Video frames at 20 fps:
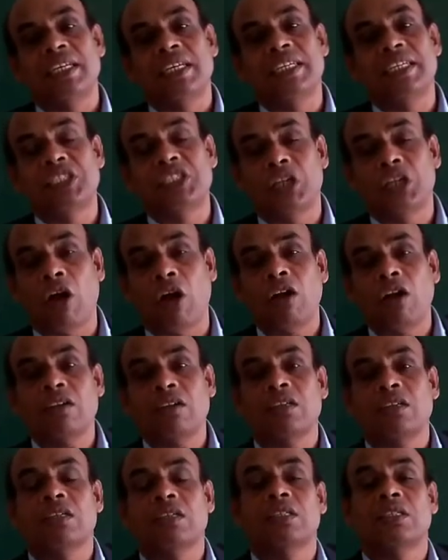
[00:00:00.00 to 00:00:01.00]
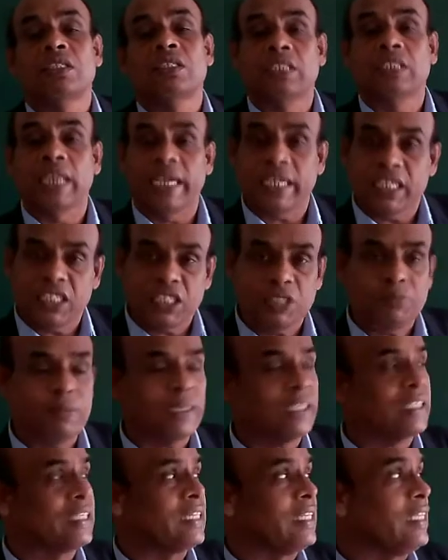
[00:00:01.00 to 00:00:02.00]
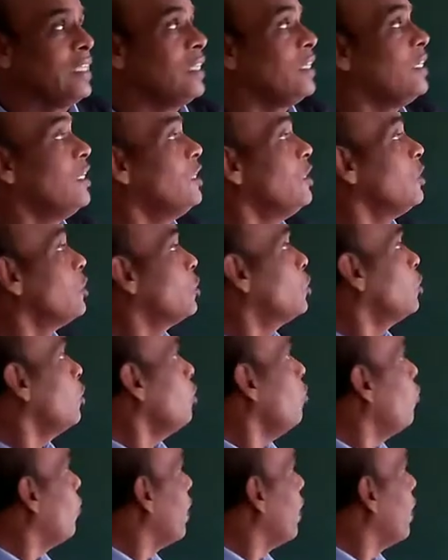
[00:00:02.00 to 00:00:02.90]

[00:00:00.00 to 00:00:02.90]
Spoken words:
is not satisfactory. So